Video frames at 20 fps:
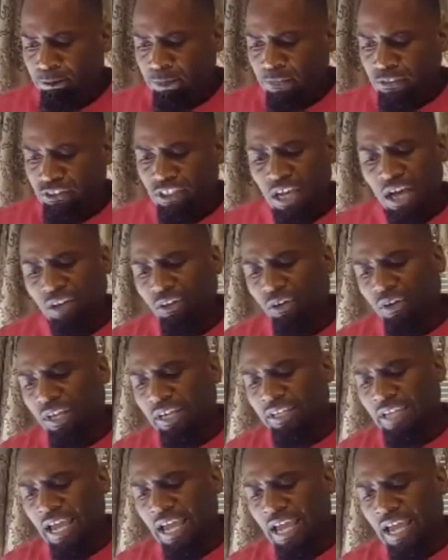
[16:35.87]
See, although
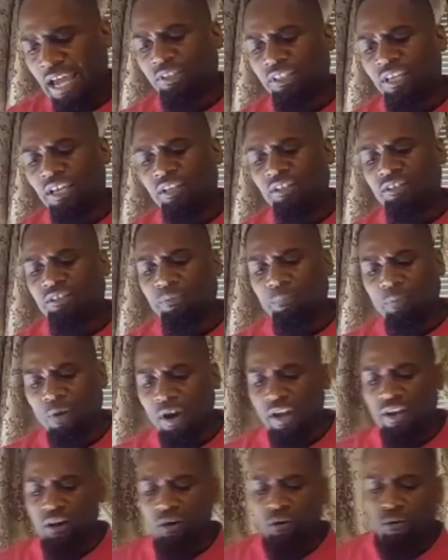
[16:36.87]
they came together to
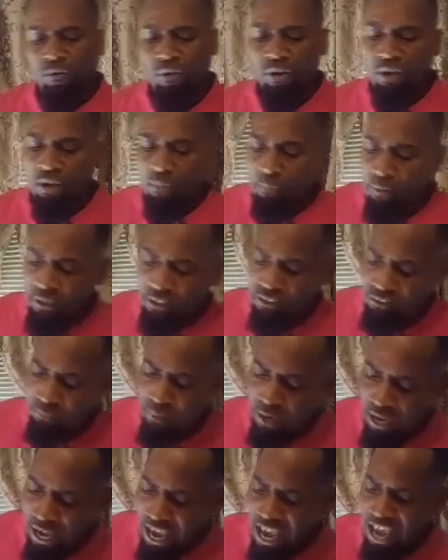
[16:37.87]
pray on Peter's
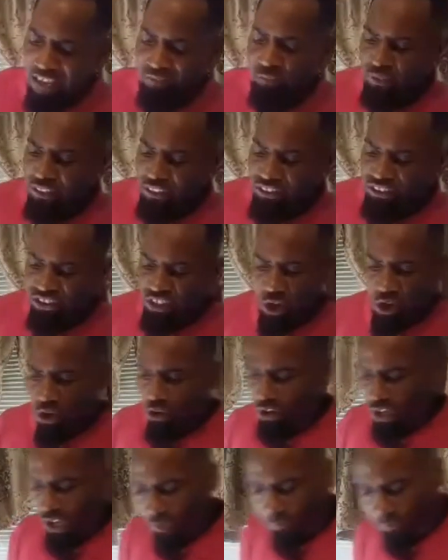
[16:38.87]
behalf when he
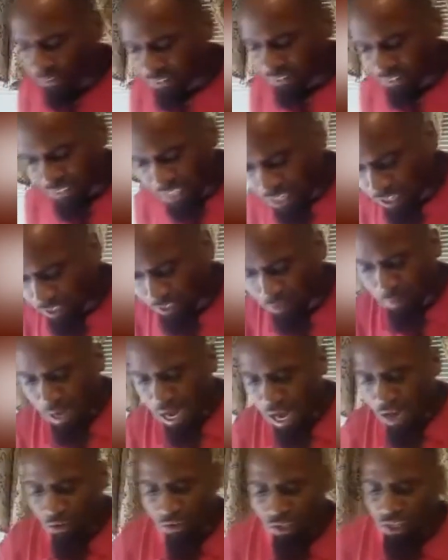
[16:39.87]
showed up to tell them
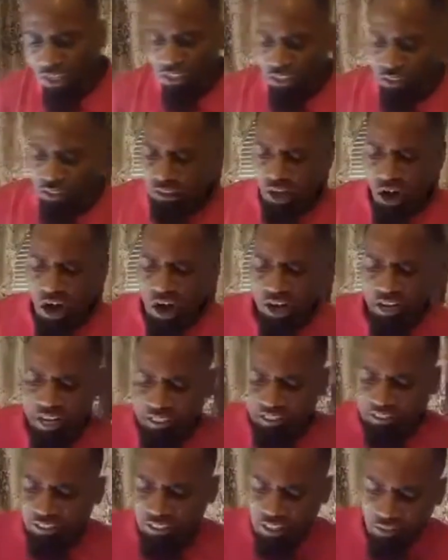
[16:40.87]
how the Lord
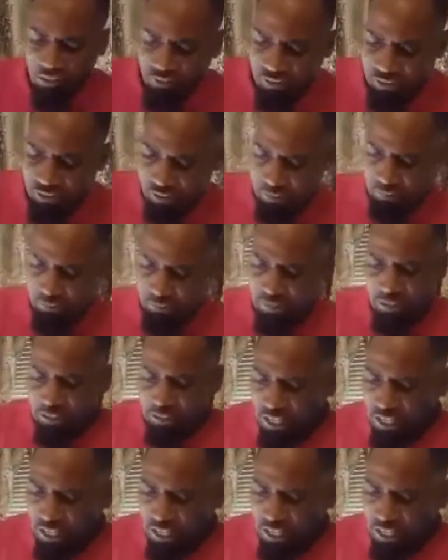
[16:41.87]
had delivered them,